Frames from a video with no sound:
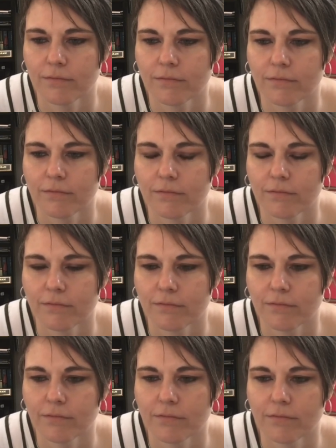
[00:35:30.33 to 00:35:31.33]

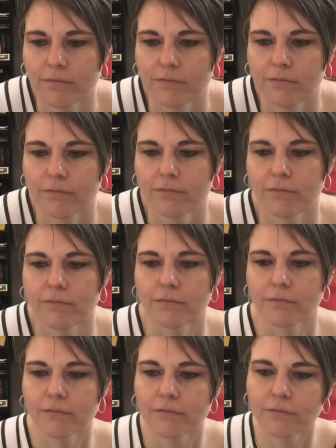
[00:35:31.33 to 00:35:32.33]

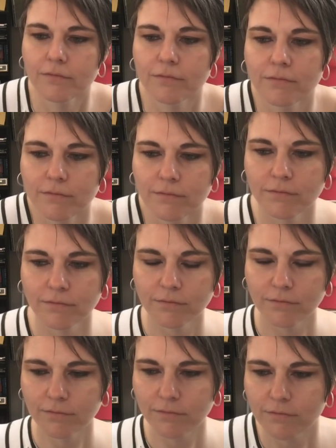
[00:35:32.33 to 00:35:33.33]

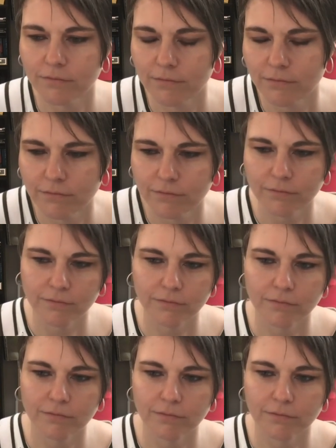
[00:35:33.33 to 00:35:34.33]

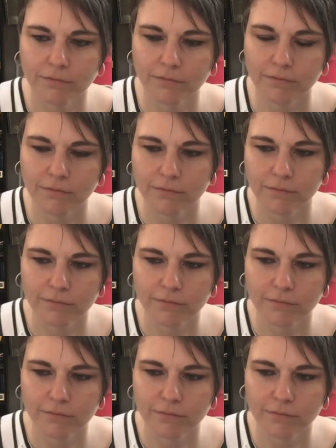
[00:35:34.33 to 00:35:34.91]
(not speaking)